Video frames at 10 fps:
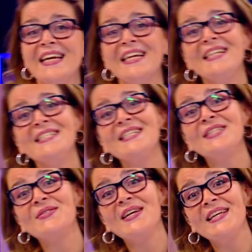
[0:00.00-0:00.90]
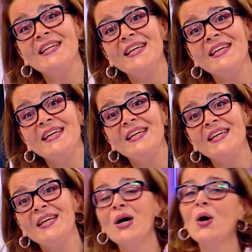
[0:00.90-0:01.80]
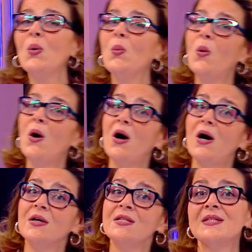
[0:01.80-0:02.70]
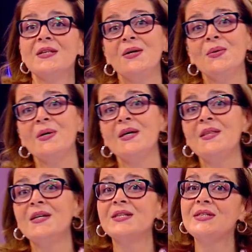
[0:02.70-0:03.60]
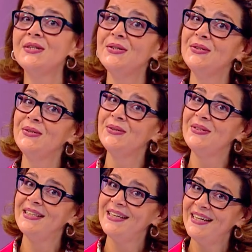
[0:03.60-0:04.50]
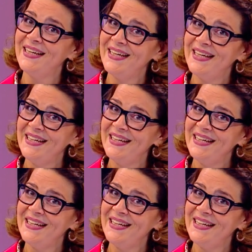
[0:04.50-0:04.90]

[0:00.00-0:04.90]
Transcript: Is it rainy? What's the weather today?